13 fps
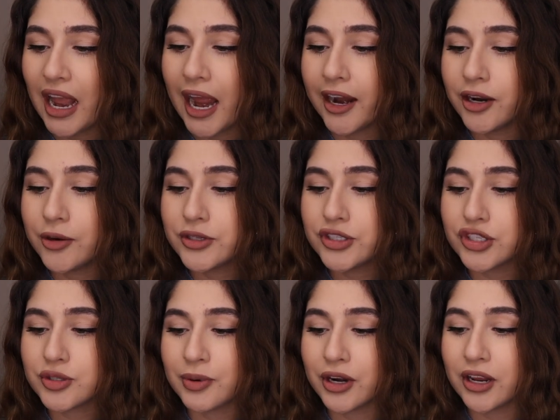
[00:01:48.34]
always
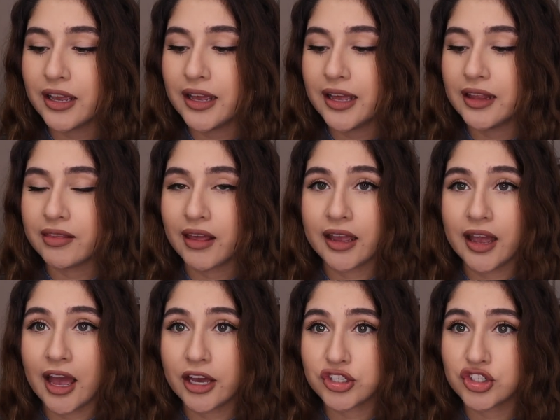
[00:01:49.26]
just put it in like
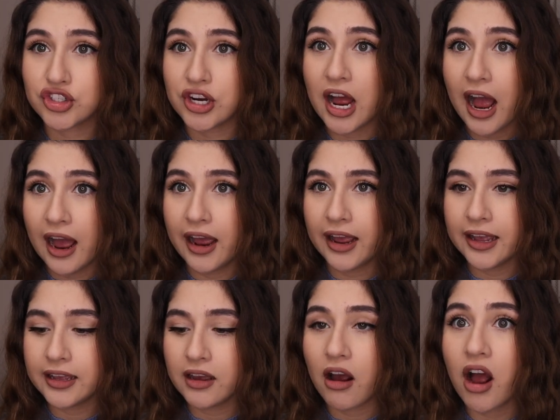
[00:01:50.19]
extra
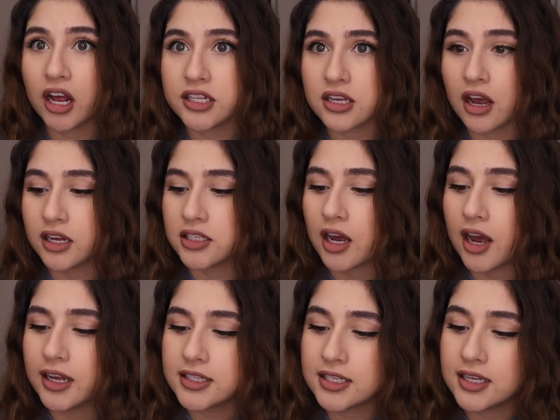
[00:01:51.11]
high,
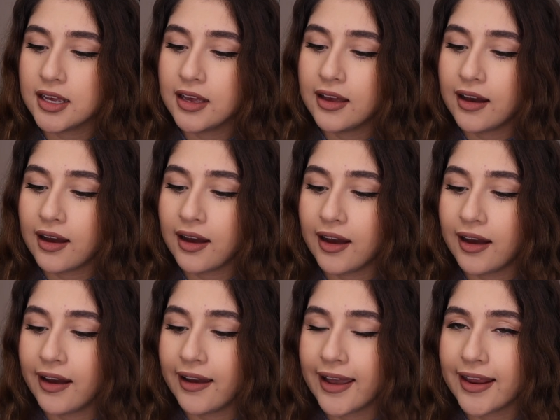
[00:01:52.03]
hot,
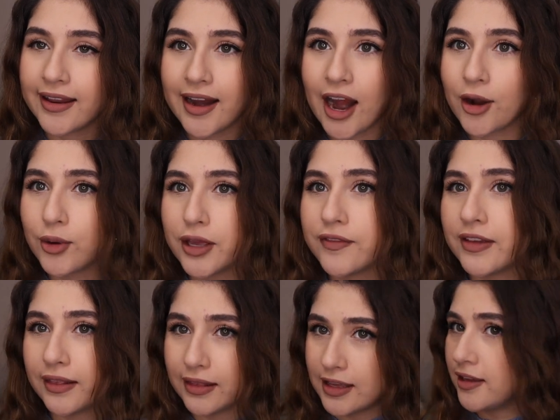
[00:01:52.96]
and then I don't
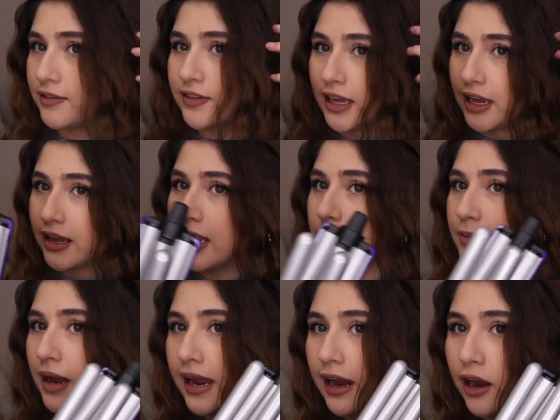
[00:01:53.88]
even leave it in
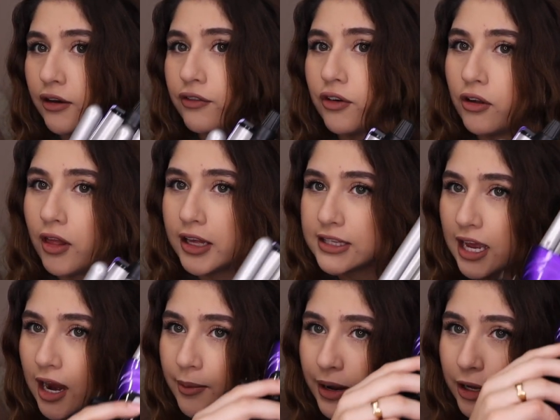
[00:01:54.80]
my hair for a long
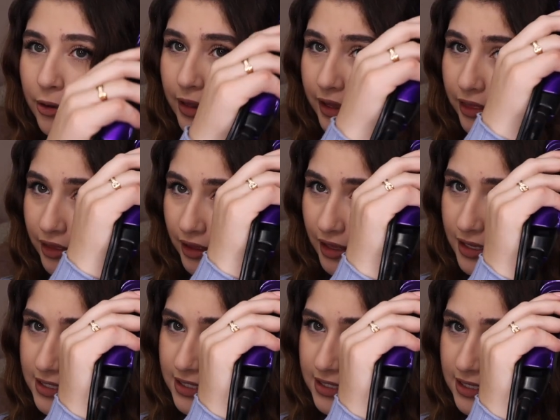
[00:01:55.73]
time. I go like
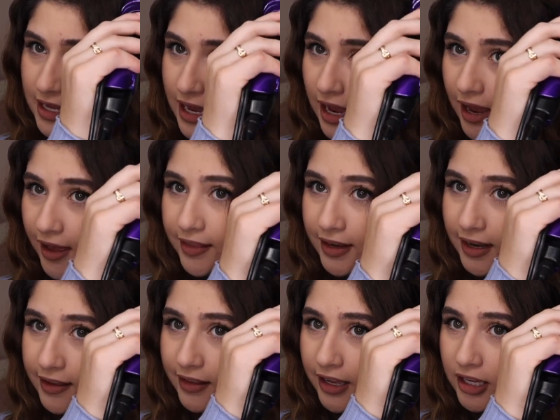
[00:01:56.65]
this and then
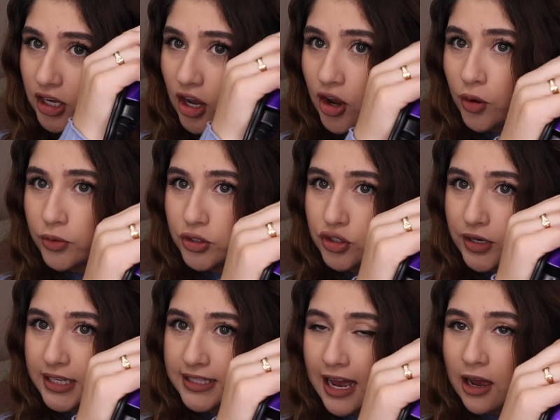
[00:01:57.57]
I like go
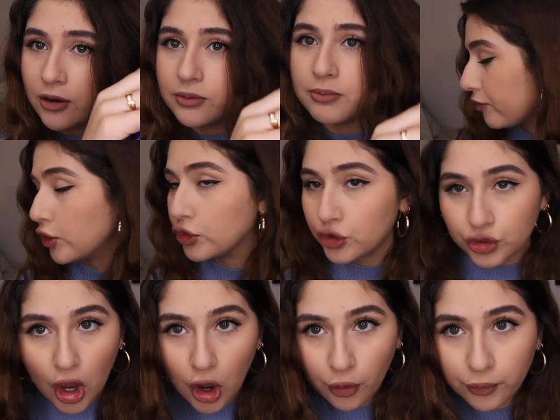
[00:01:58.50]
straight down.
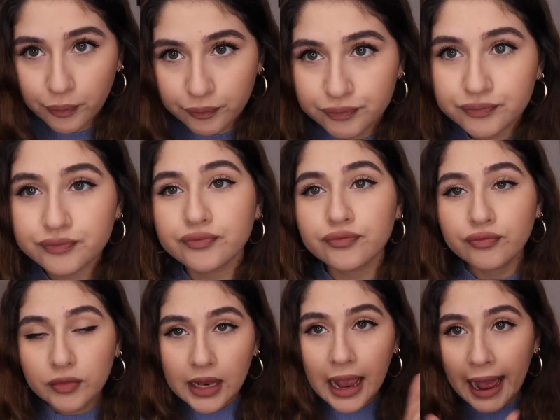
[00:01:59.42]
So
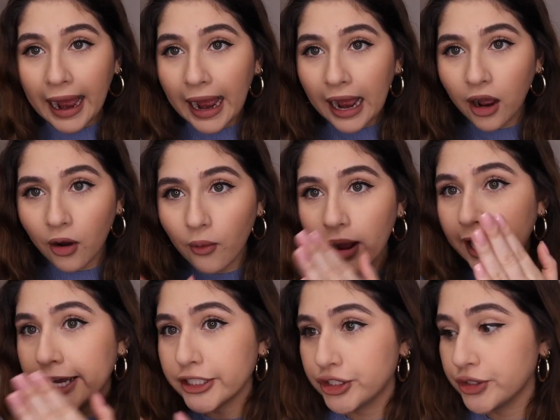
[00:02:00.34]
how
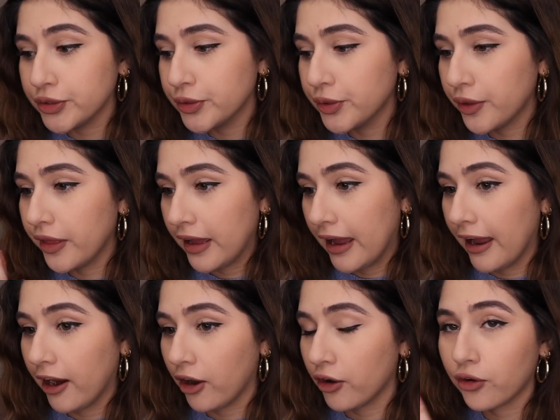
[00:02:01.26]
I do the
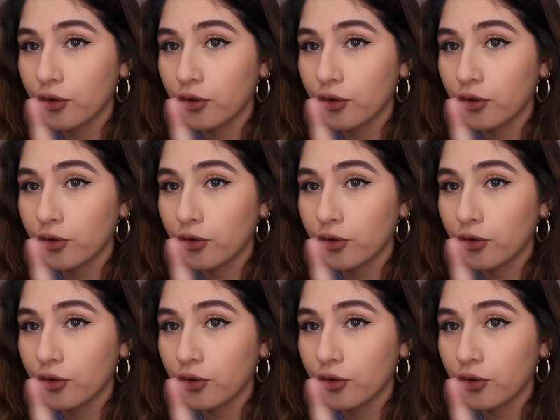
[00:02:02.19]
hair